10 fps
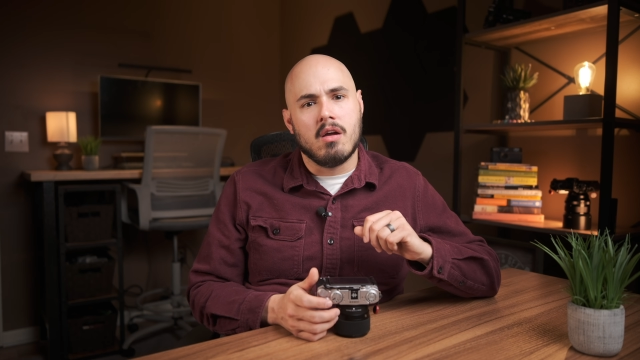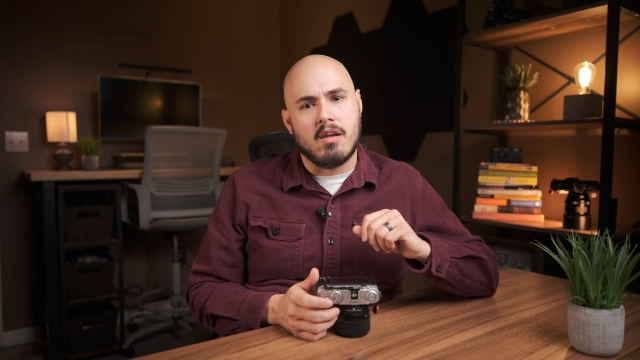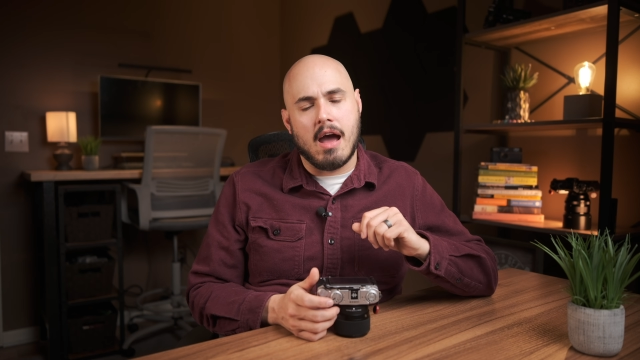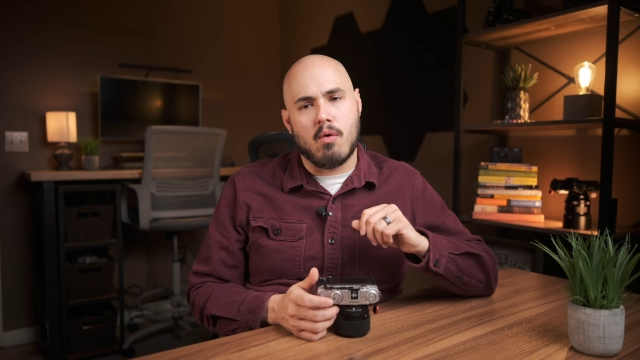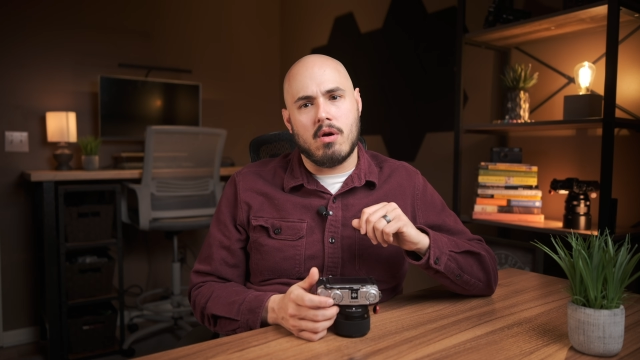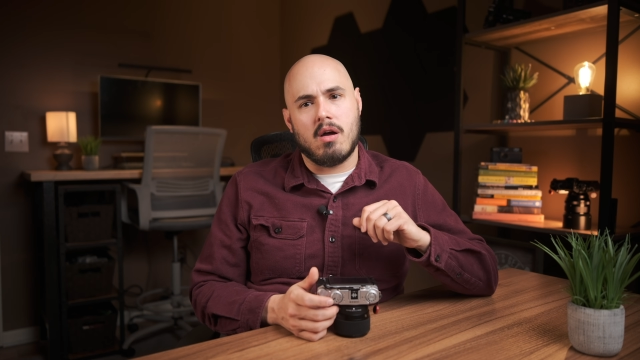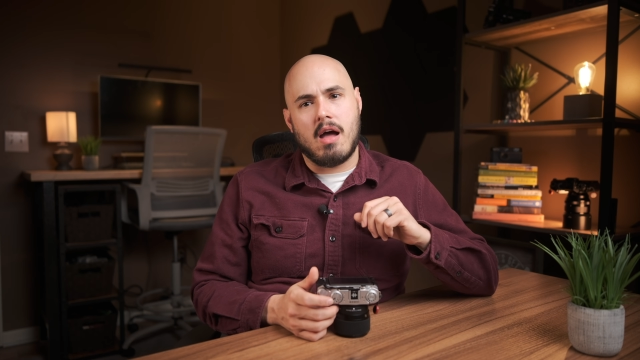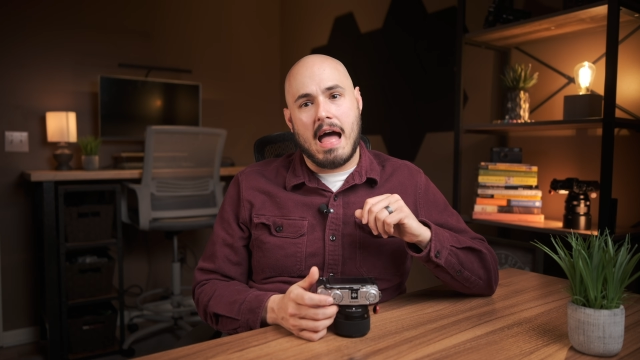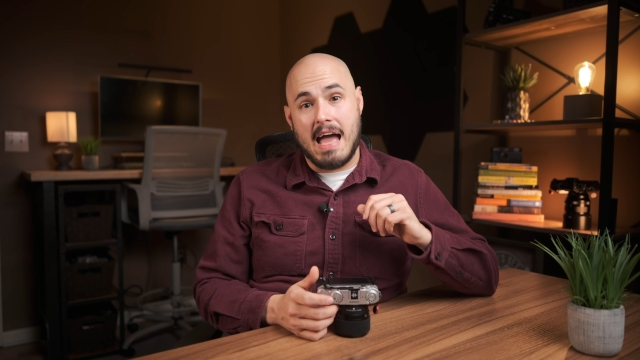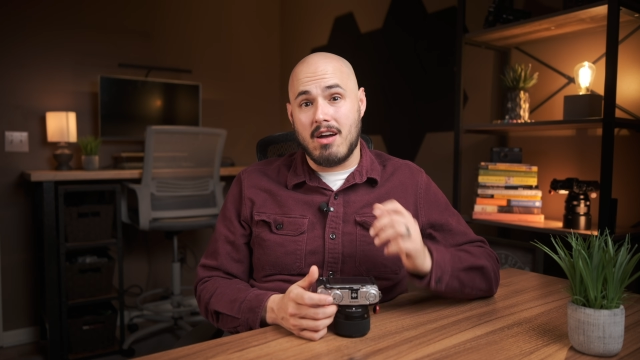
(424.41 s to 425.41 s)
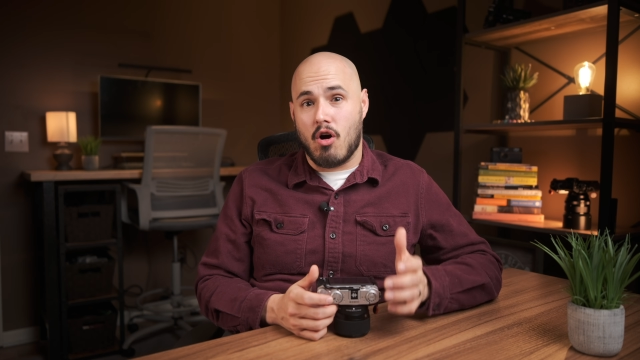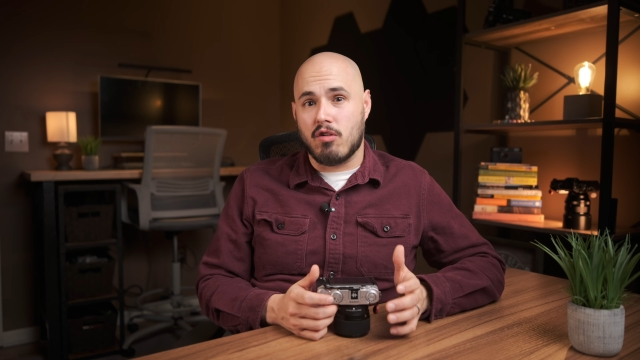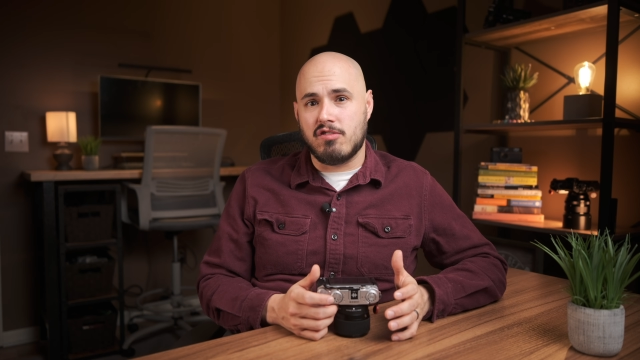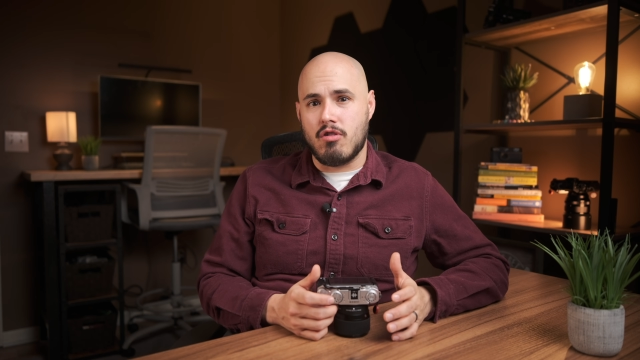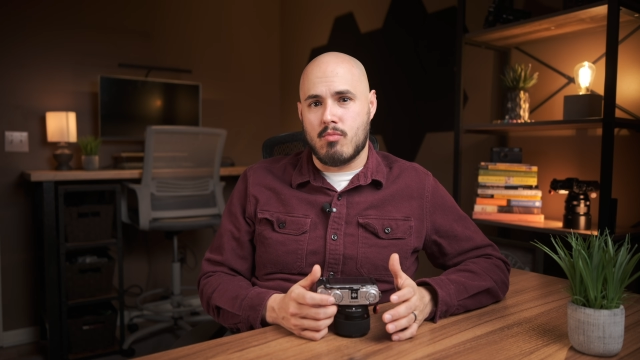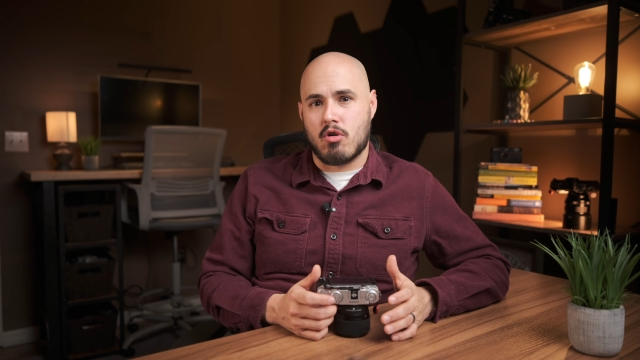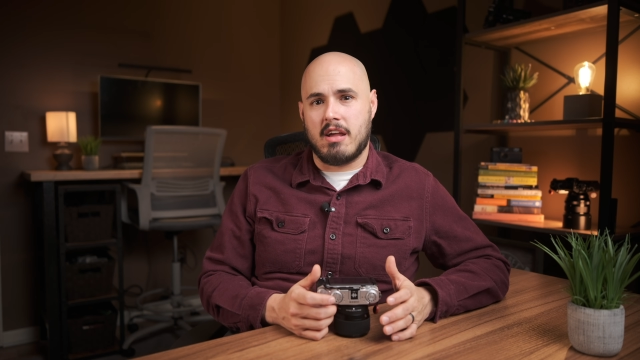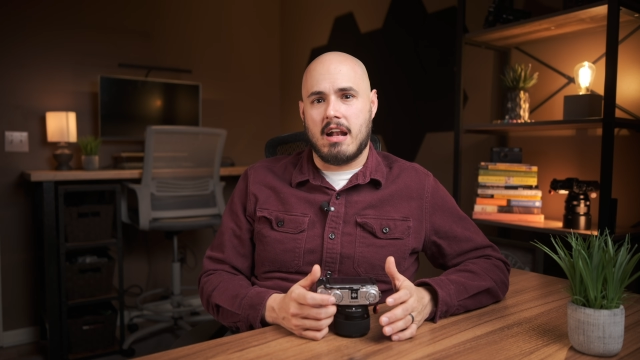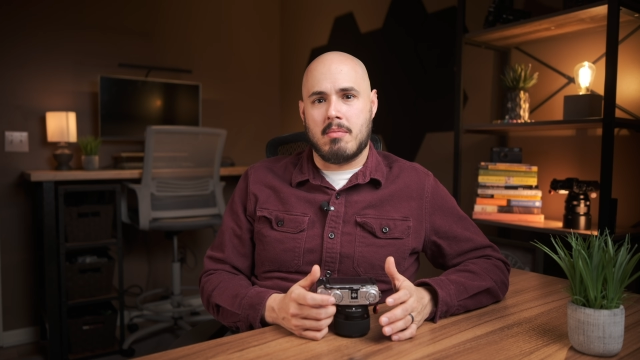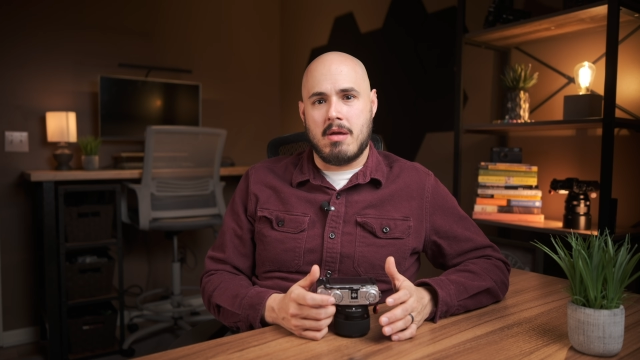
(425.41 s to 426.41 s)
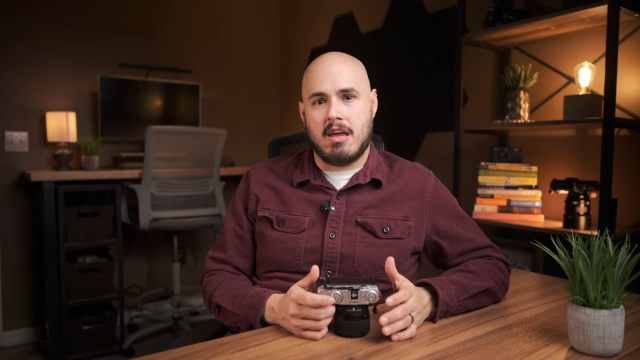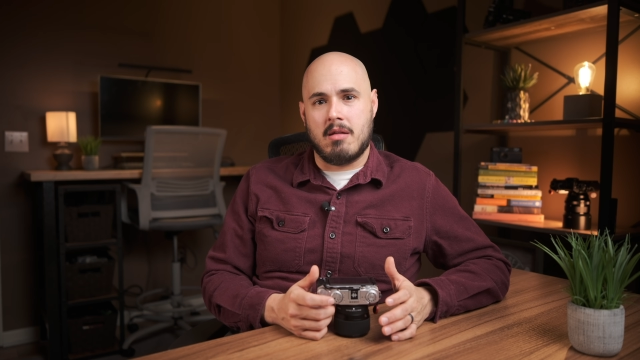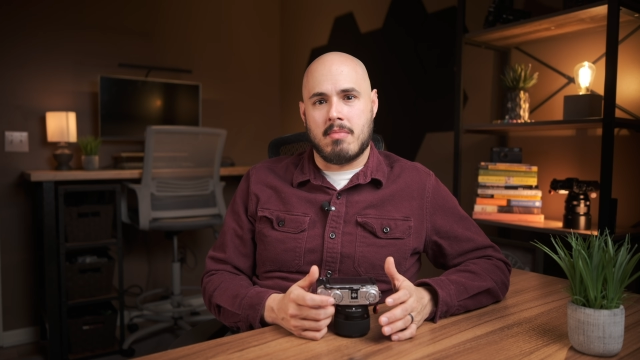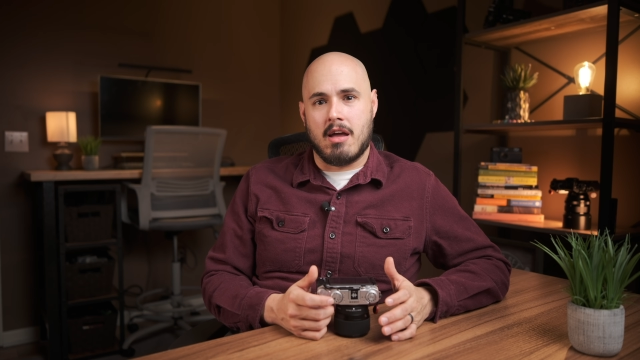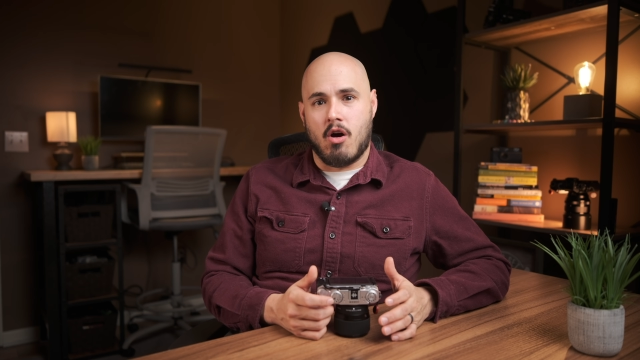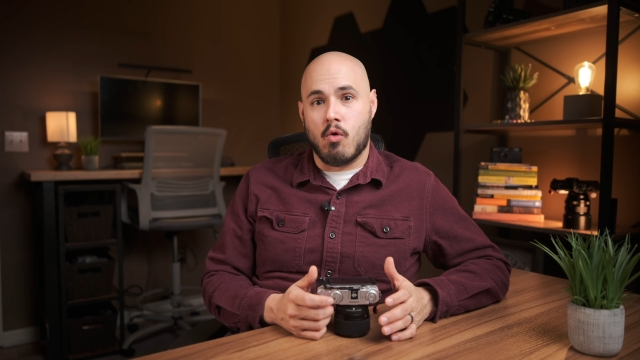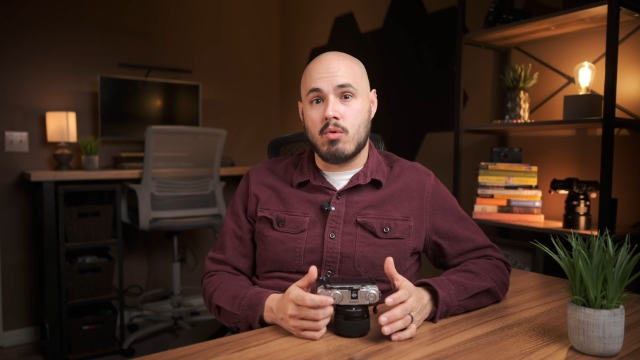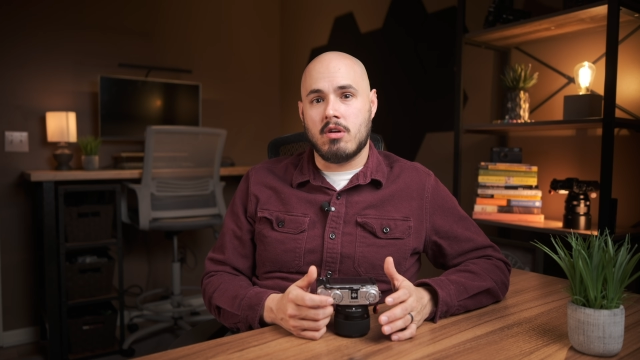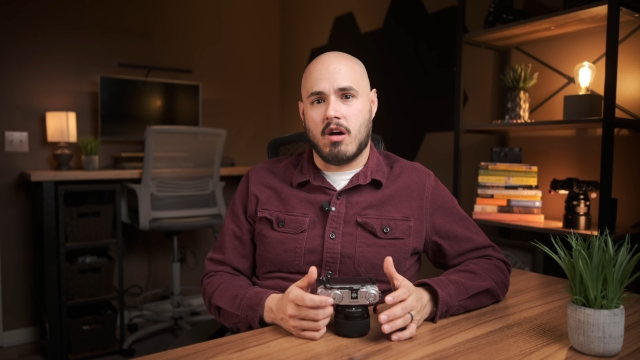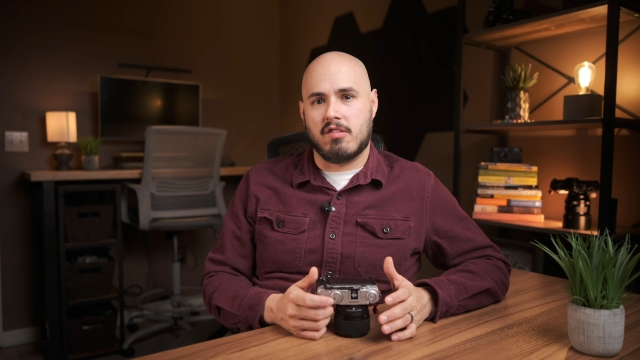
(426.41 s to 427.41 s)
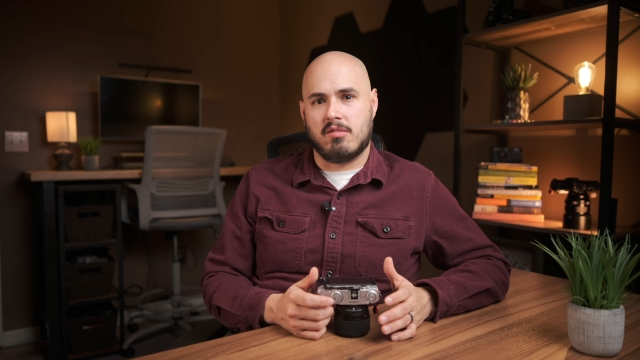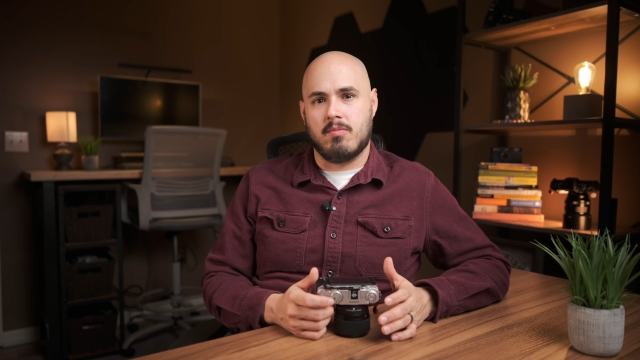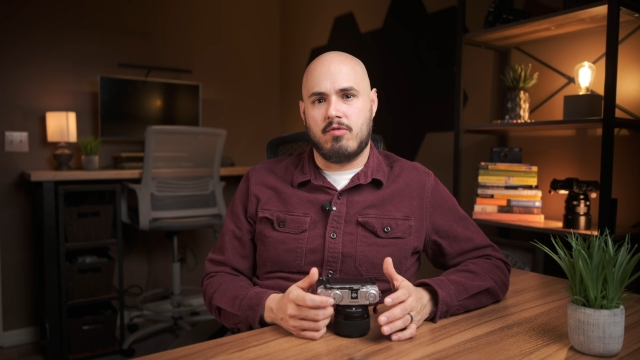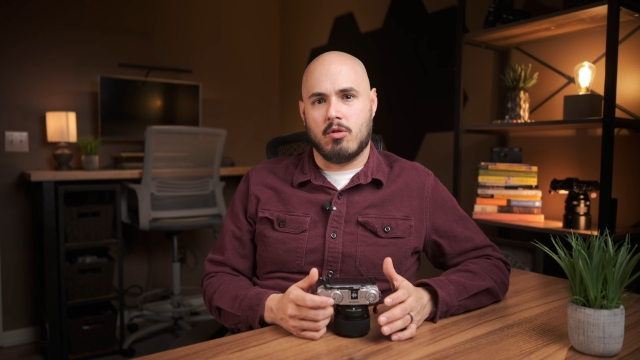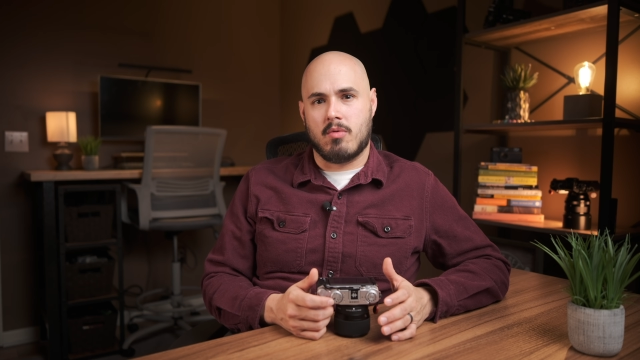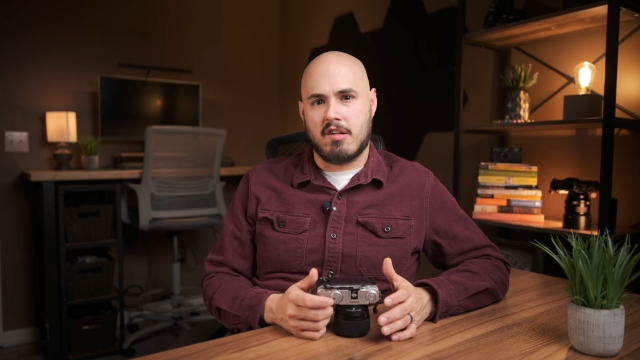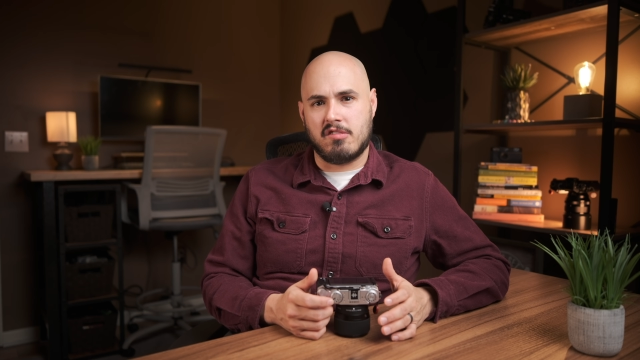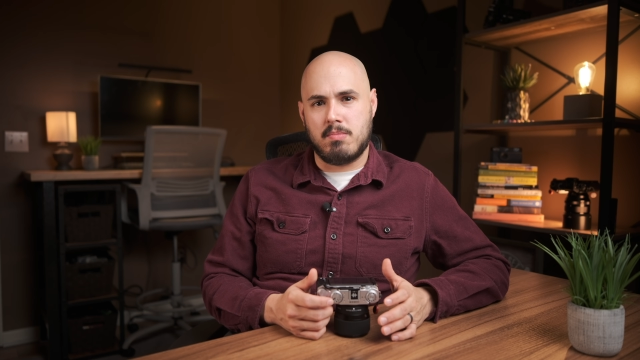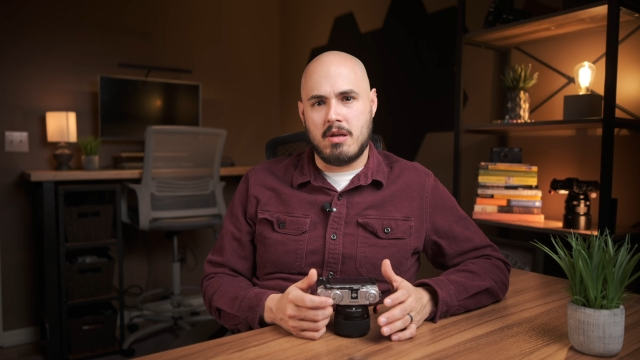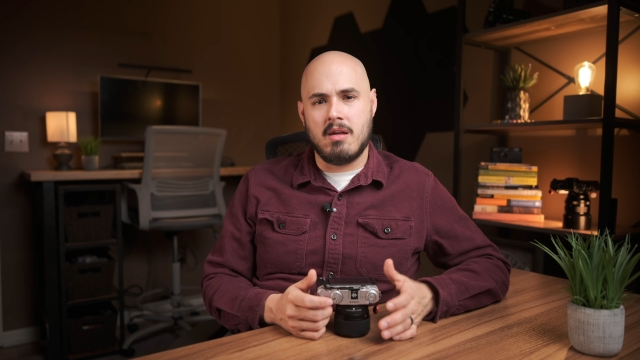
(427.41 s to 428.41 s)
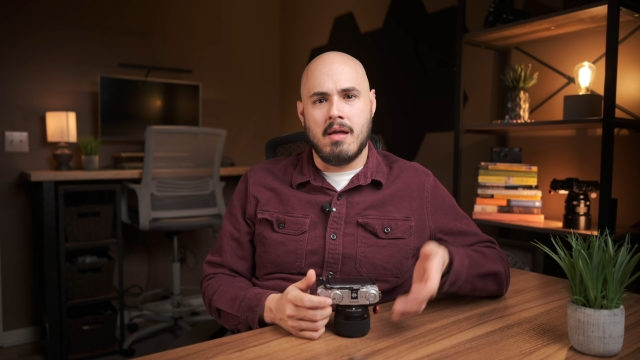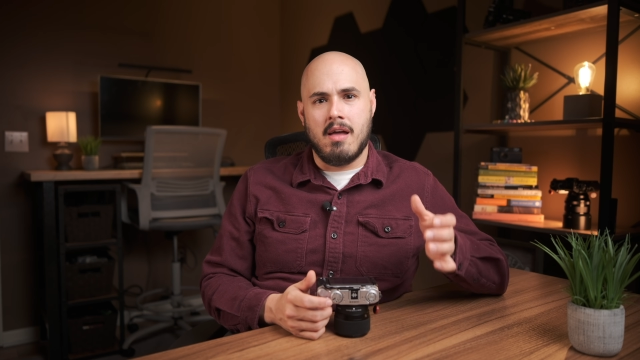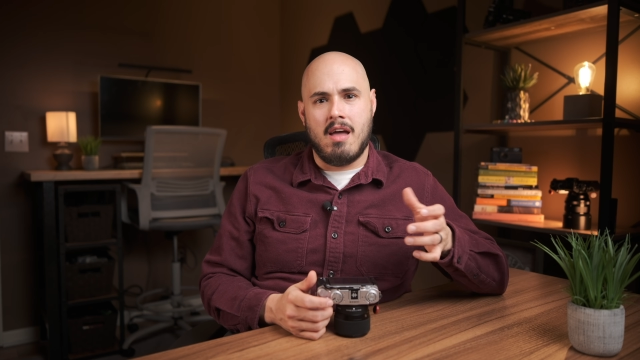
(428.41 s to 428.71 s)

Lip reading: Now, I also am working on making my own custom film recipe,